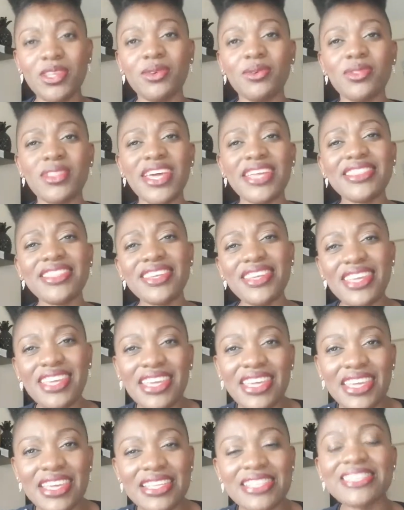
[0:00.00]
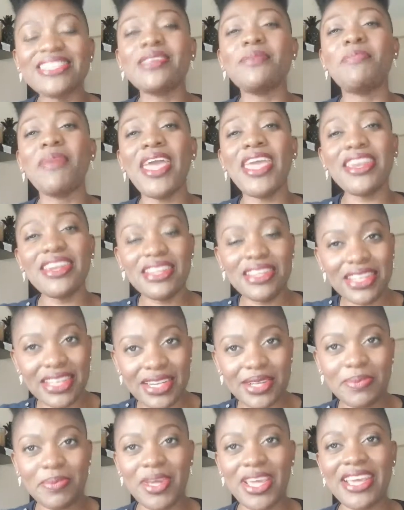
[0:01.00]
you that the ease the pain a
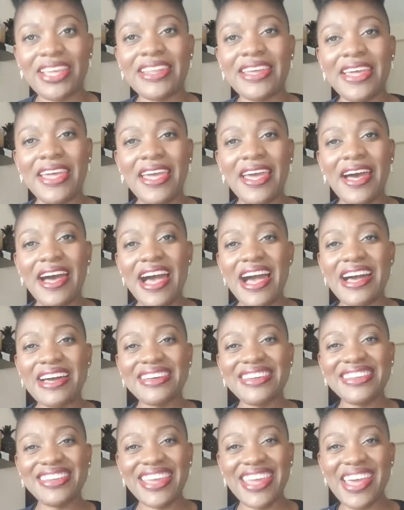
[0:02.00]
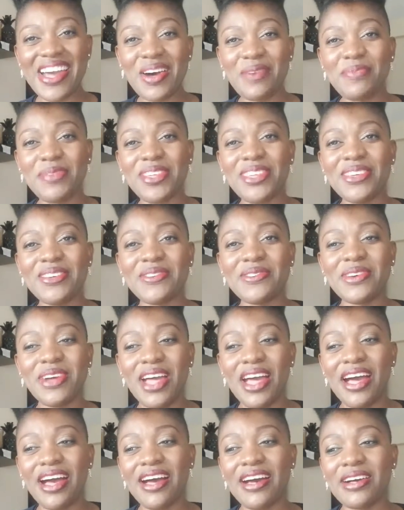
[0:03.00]
little bit and help you
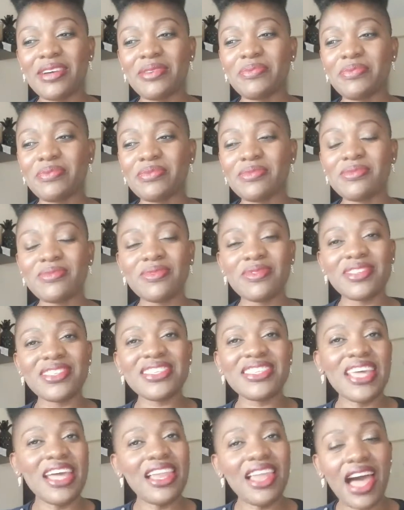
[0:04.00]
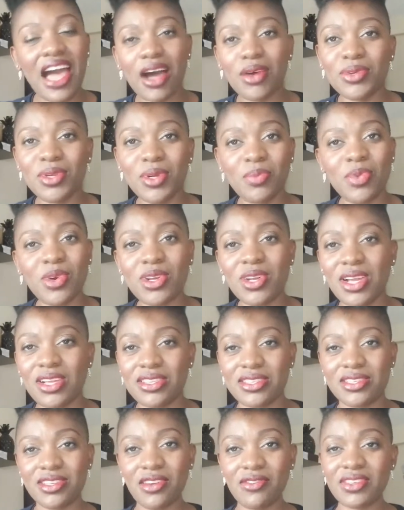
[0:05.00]
sell out your product
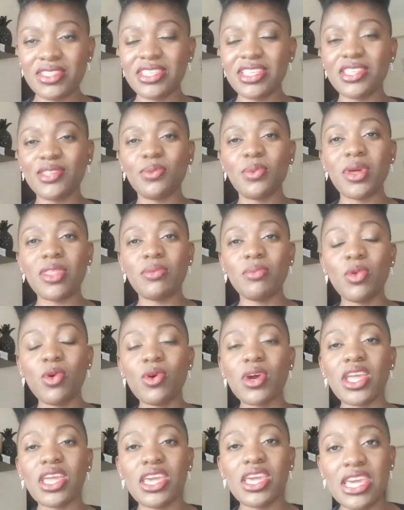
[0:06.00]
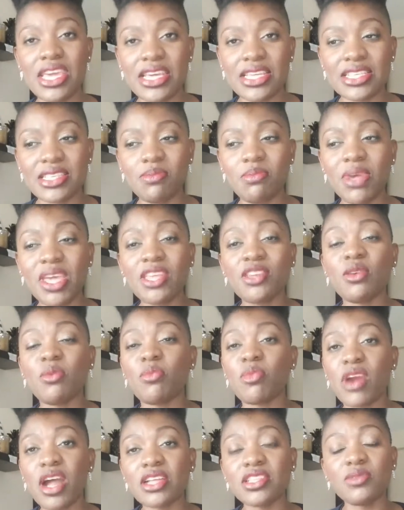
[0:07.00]
and services with more ease and make your
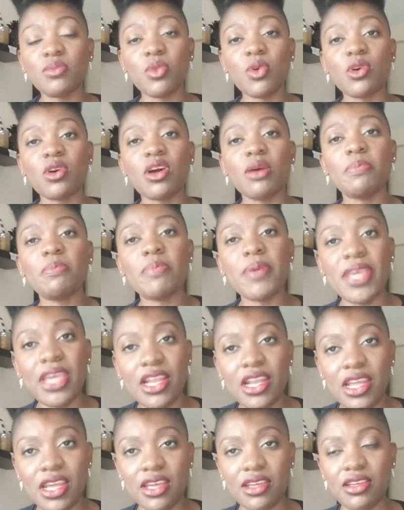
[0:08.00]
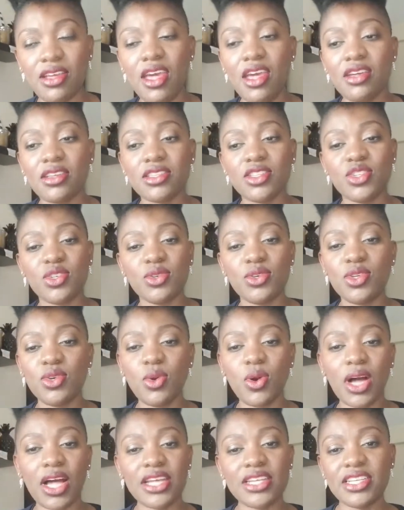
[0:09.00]
brand more appealing to
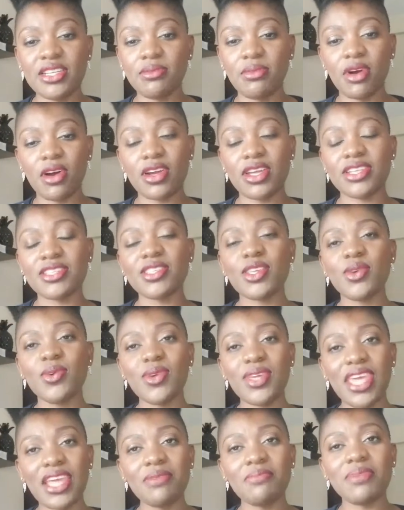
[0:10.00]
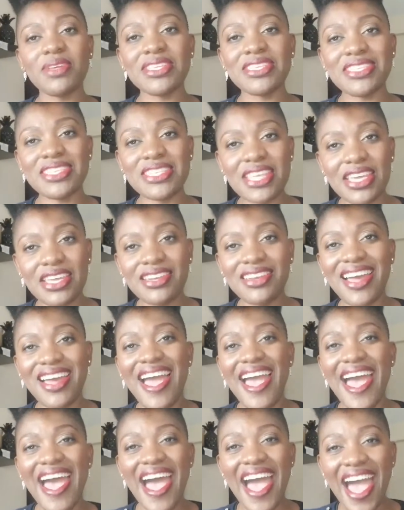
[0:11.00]
your ideal market, so you can be seen
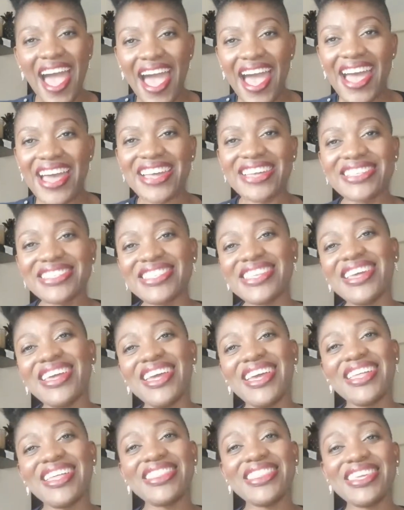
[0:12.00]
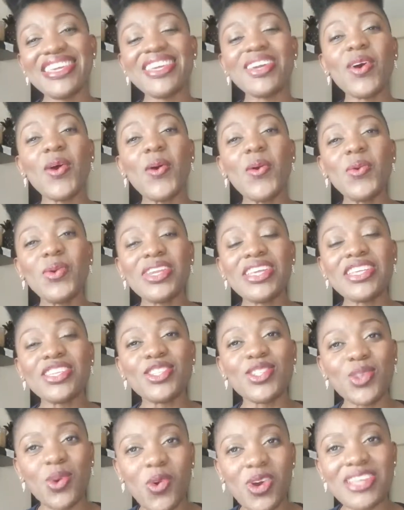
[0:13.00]
as the only
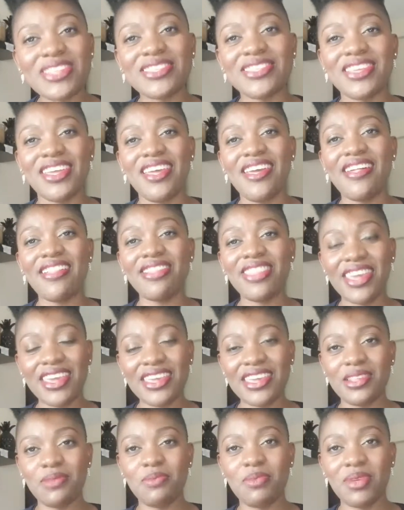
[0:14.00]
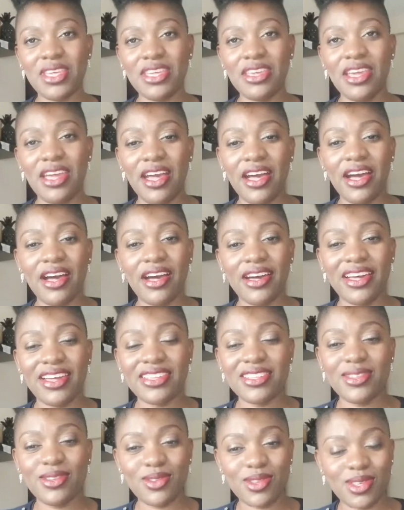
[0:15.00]
choice they can be
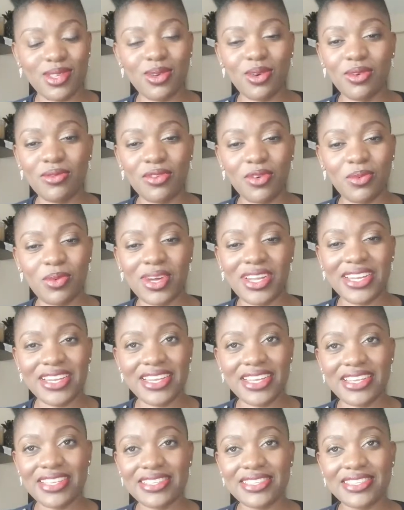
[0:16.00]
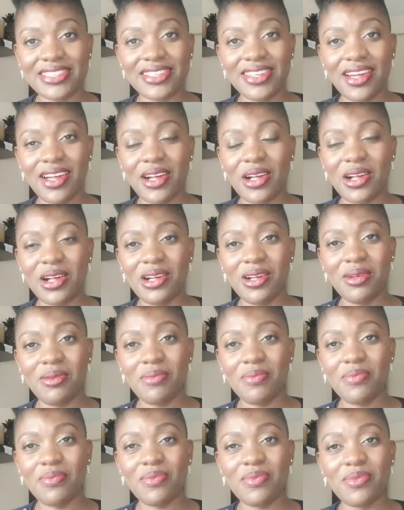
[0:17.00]
to solve what it is
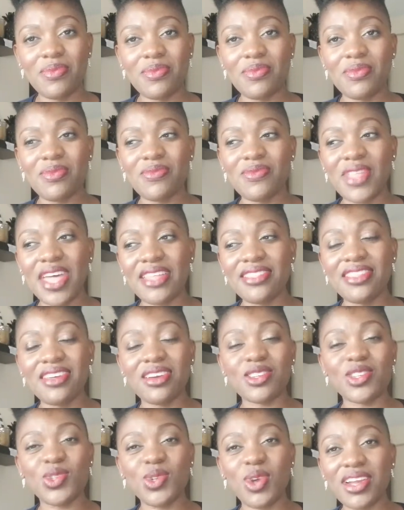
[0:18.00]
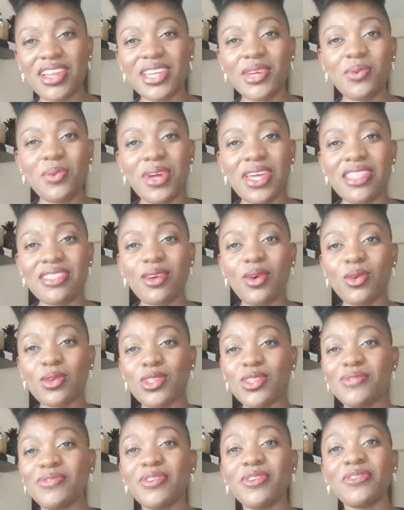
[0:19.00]
that they are struggling with, or
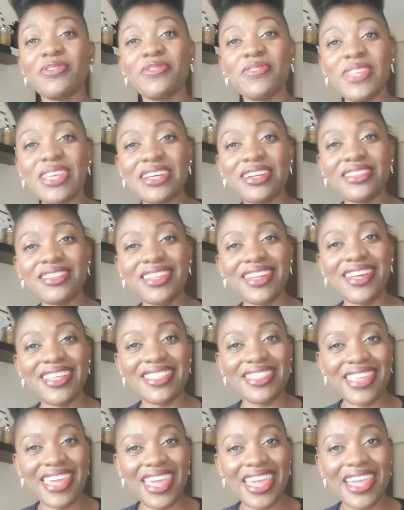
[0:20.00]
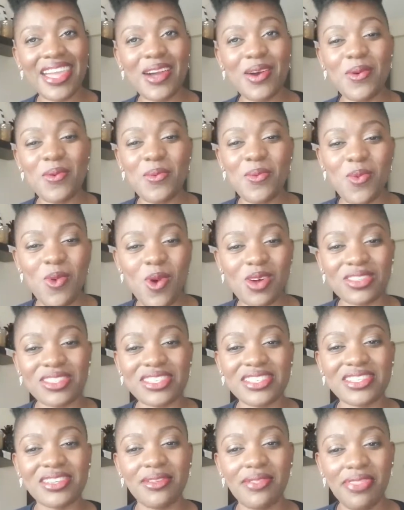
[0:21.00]
to fulfill their want.
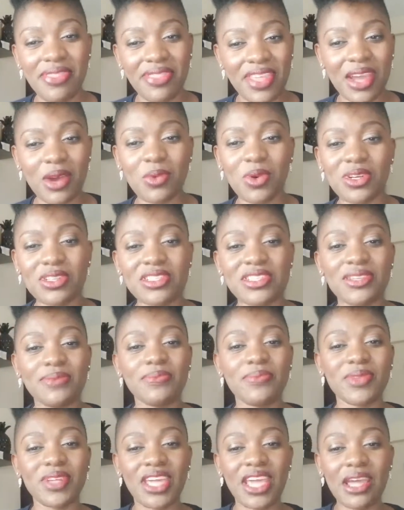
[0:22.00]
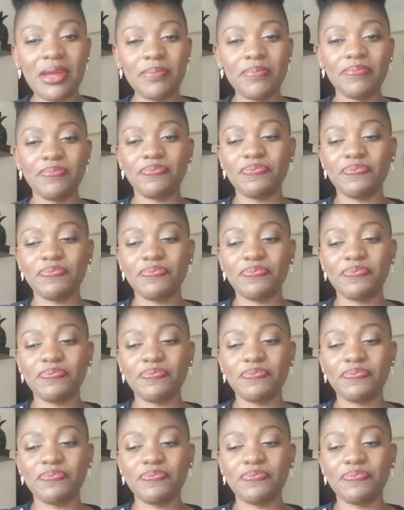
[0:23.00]
Okay,